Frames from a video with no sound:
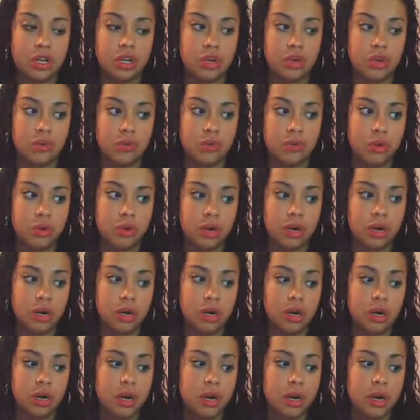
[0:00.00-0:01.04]
No
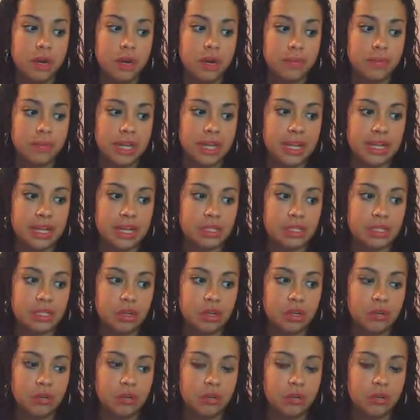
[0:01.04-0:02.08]
more BS,
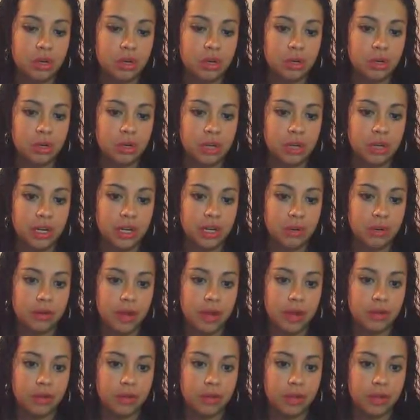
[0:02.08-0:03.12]
no more playing
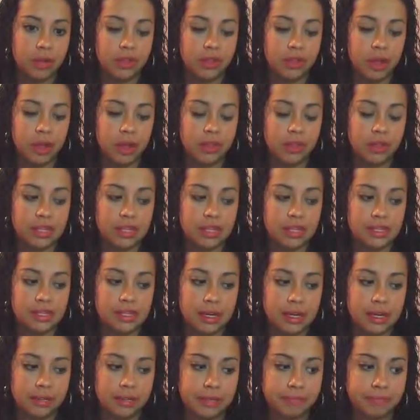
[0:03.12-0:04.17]
around with all this